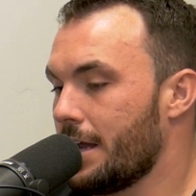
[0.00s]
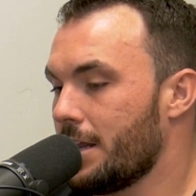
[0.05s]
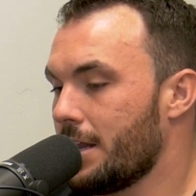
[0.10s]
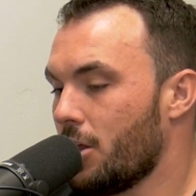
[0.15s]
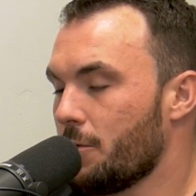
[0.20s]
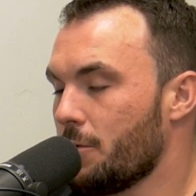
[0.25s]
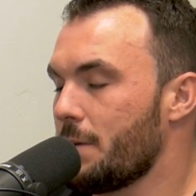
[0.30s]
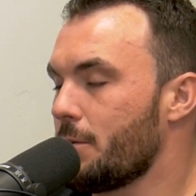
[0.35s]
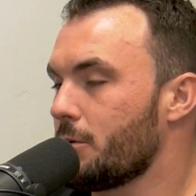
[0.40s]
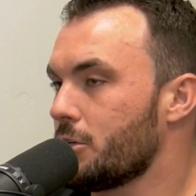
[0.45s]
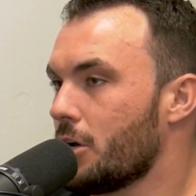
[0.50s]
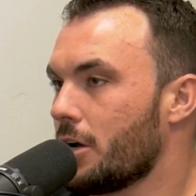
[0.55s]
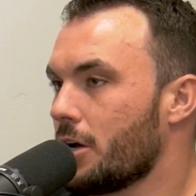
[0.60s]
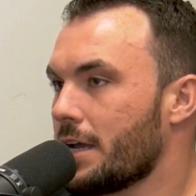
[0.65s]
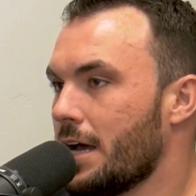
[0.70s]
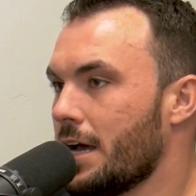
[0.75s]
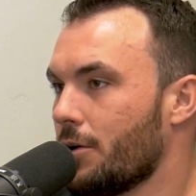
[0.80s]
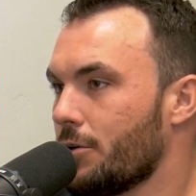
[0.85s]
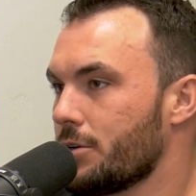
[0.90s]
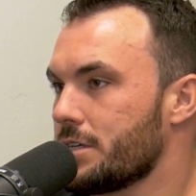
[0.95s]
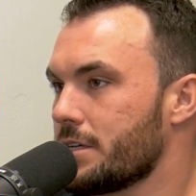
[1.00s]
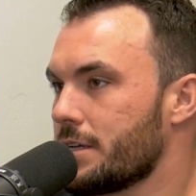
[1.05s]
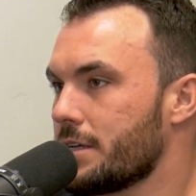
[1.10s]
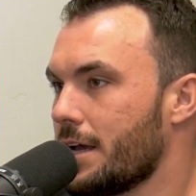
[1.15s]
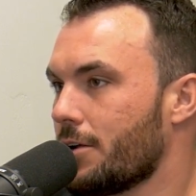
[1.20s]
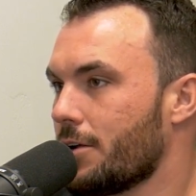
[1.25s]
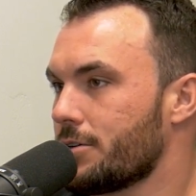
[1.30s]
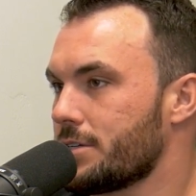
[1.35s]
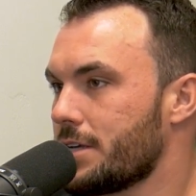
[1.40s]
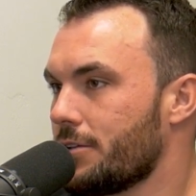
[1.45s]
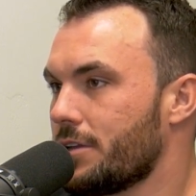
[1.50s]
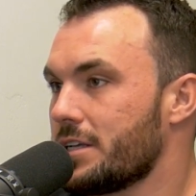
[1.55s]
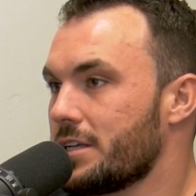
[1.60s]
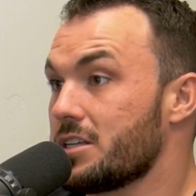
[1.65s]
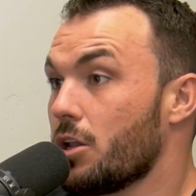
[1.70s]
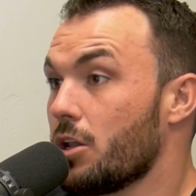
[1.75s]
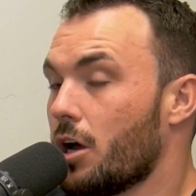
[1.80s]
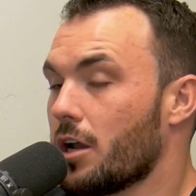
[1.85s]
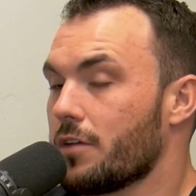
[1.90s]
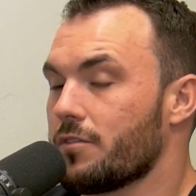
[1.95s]
I know a lot of people talk calories in, calories out, and
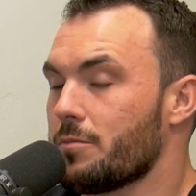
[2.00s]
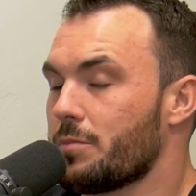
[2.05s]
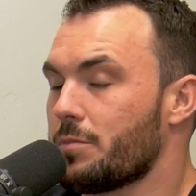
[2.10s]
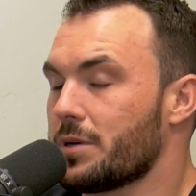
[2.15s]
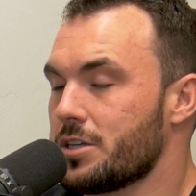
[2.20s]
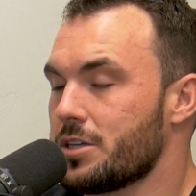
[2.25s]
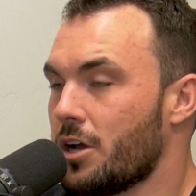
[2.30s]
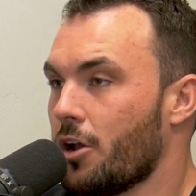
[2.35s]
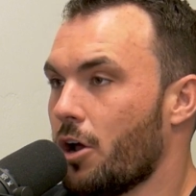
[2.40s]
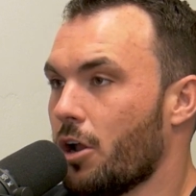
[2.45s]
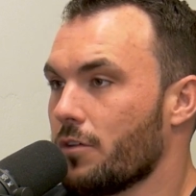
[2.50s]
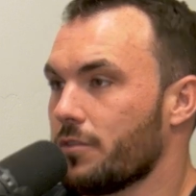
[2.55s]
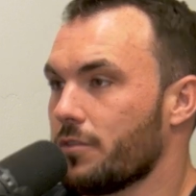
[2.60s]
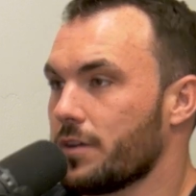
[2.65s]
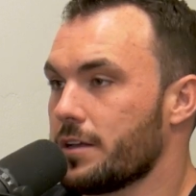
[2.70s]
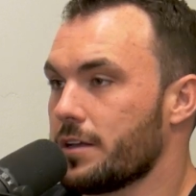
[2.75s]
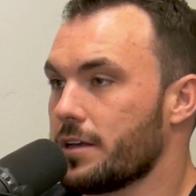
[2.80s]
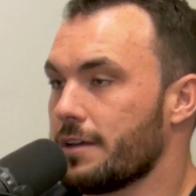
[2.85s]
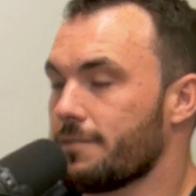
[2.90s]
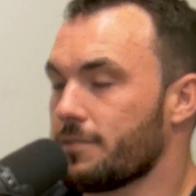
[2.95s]
that's a lot of it, but it's not all of it.